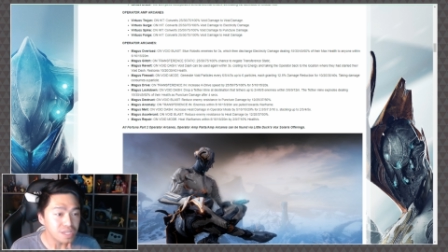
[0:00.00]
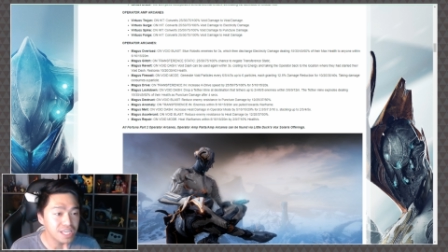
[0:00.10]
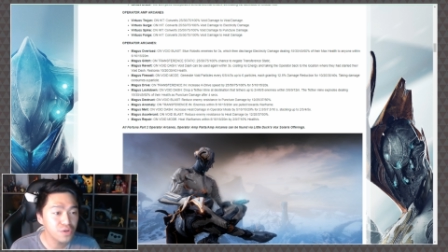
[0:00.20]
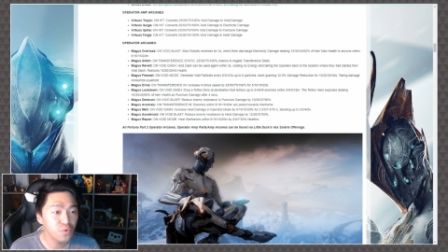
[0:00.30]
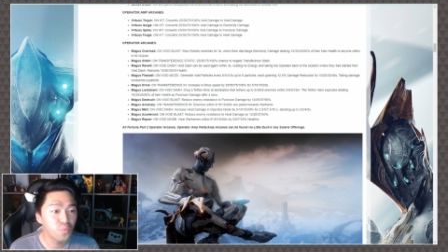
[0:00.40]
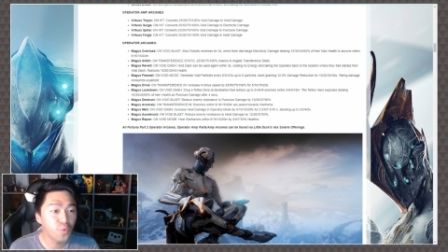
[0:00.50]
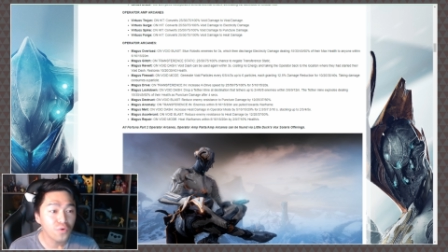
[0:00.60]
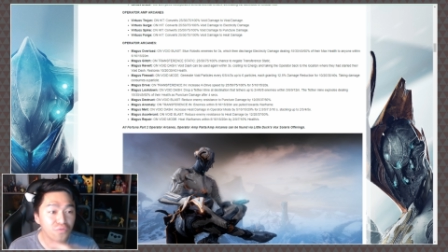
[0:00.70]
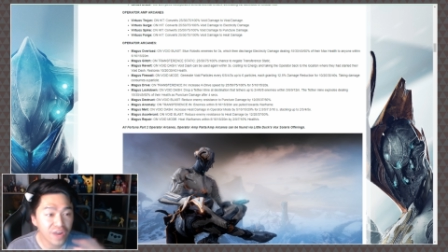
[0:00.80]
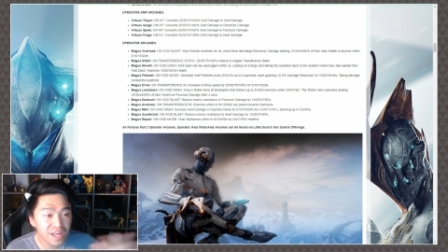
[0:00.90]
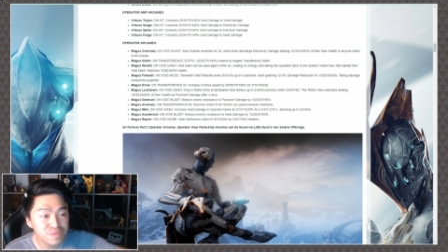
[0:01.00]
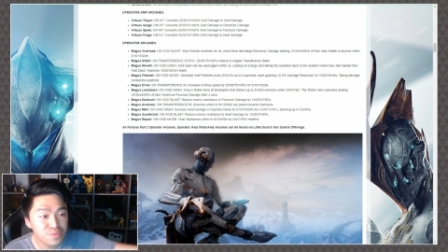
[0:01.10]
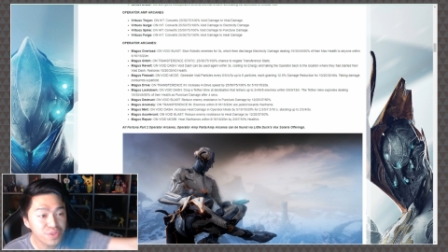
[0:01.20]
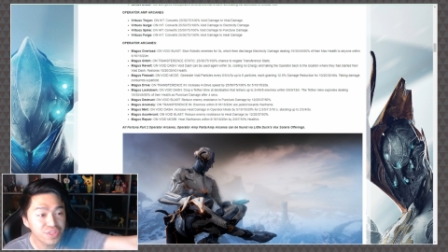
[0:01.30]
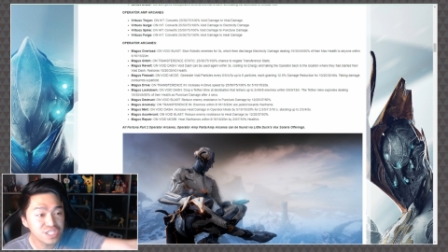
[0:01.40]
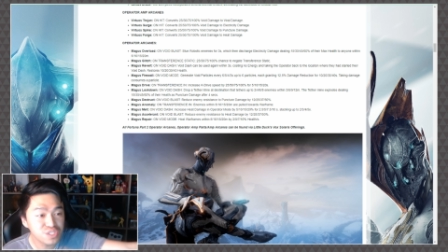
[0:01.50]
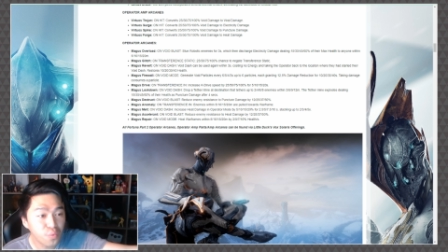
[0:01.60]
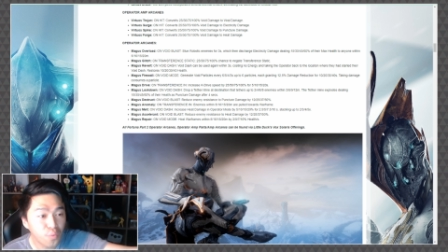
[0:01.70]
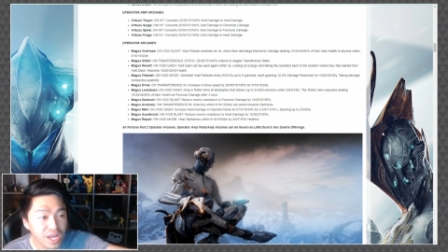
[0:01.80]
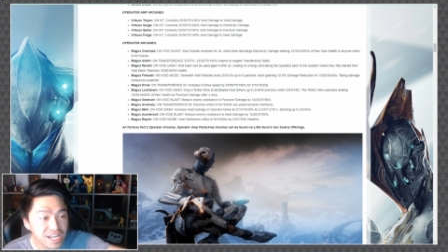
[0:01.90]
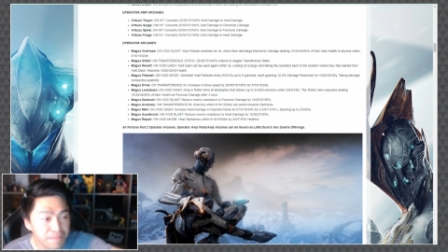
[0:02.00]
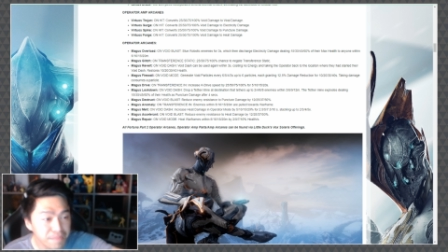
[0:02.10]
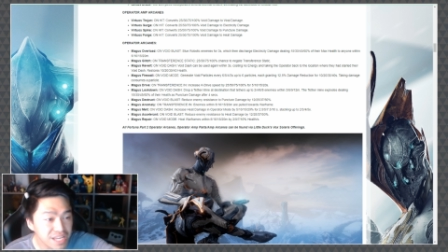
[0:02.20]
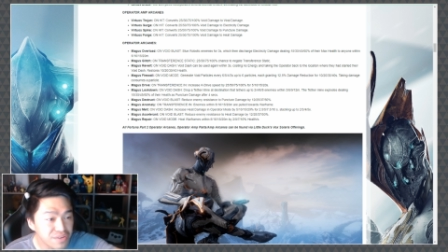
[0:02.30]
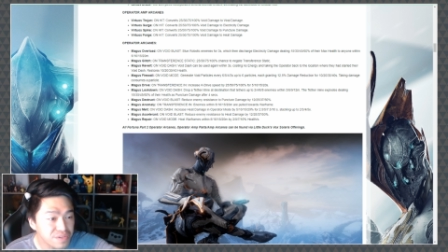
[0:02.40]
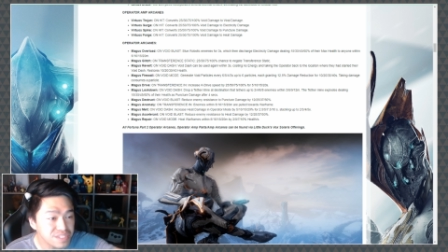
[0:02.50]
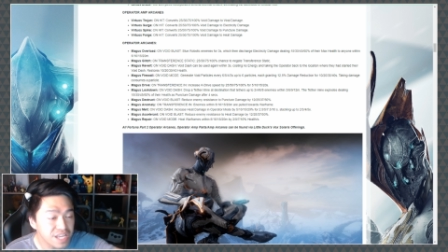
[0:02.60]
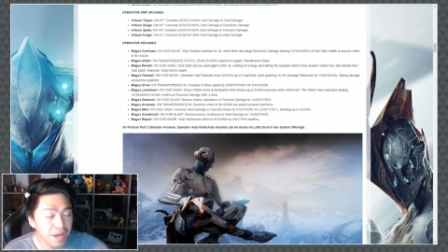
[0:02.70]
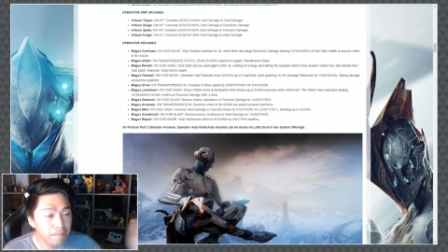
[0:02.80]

heal Warframes within 20 meters